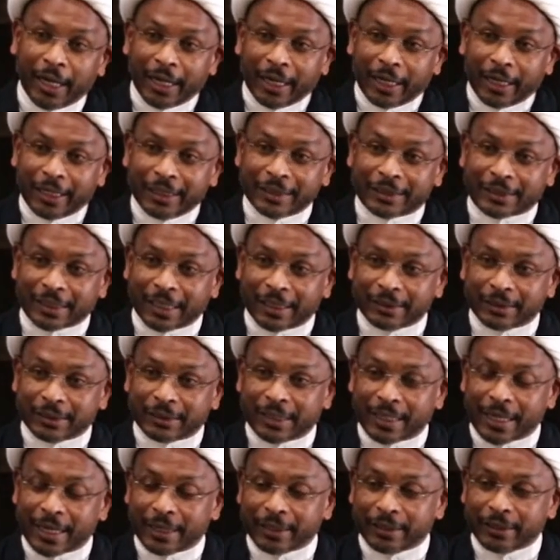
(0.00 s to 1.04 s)
He says
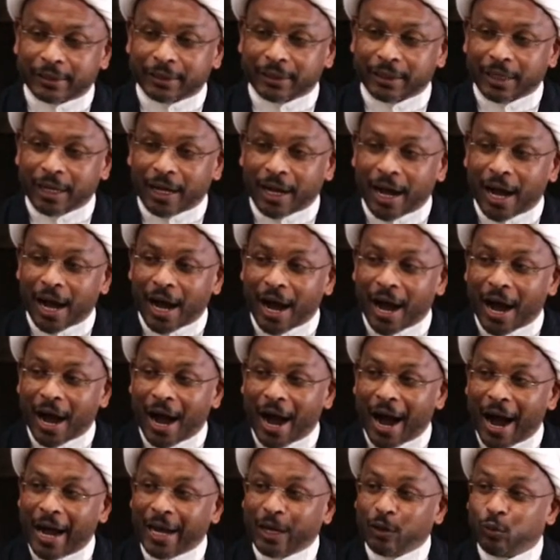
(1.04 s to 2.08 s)
that
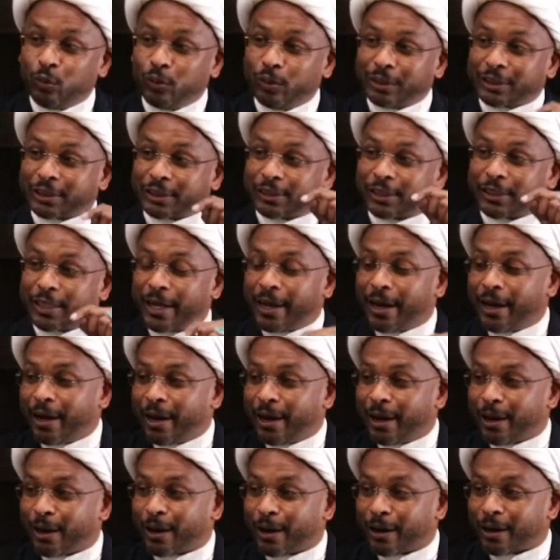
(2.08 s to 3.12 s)
I was
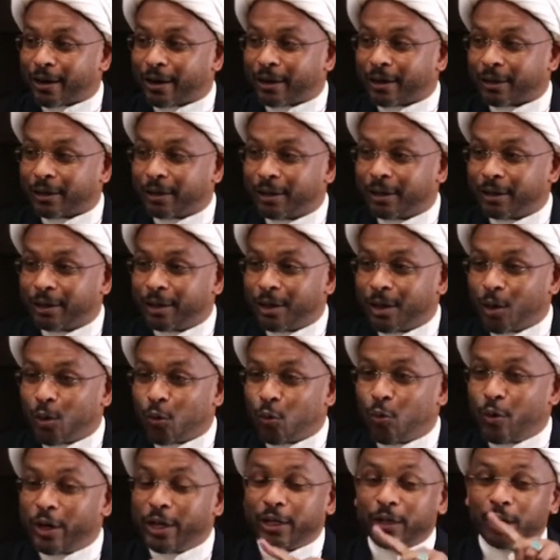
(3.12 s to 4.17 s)
there
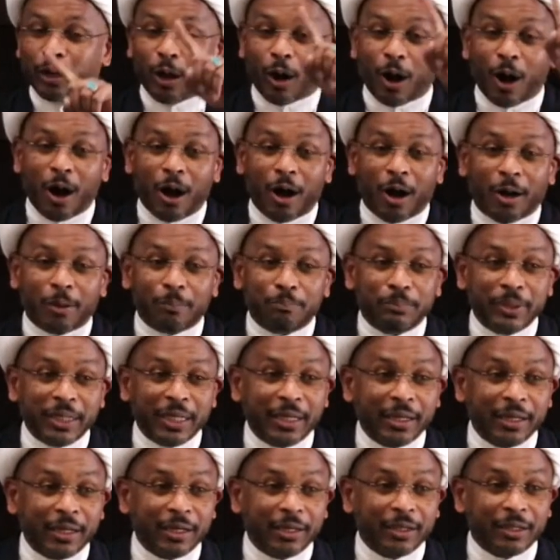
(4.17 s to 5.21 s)
when
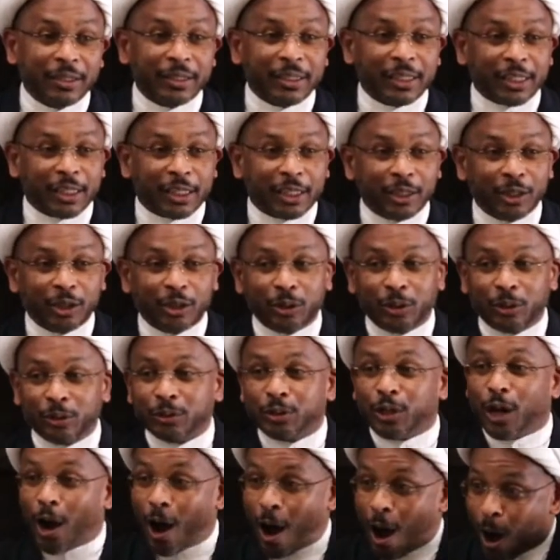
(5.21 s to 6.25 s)
Qabil
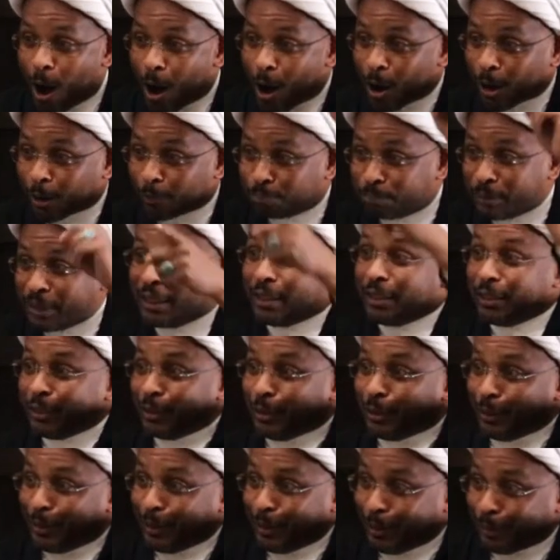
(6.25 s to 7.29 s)
killed
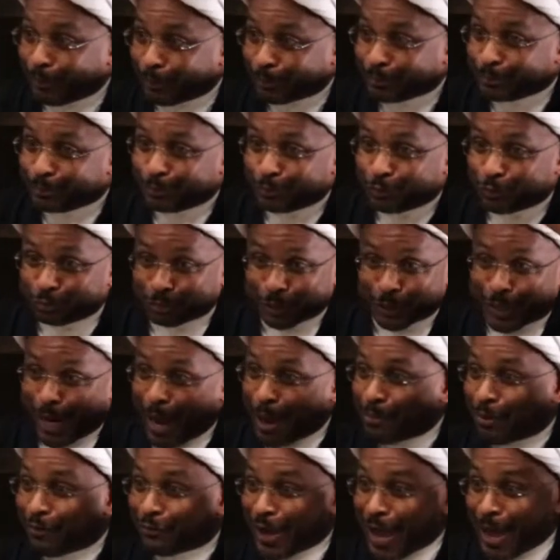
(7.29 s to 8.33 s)
Habil, the
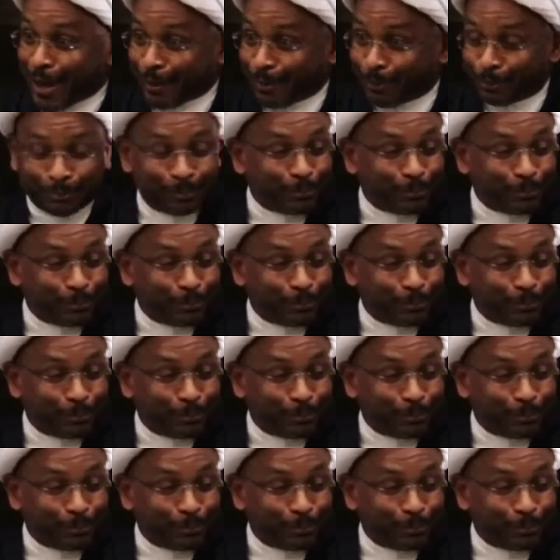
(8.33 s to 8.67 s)
time of battle.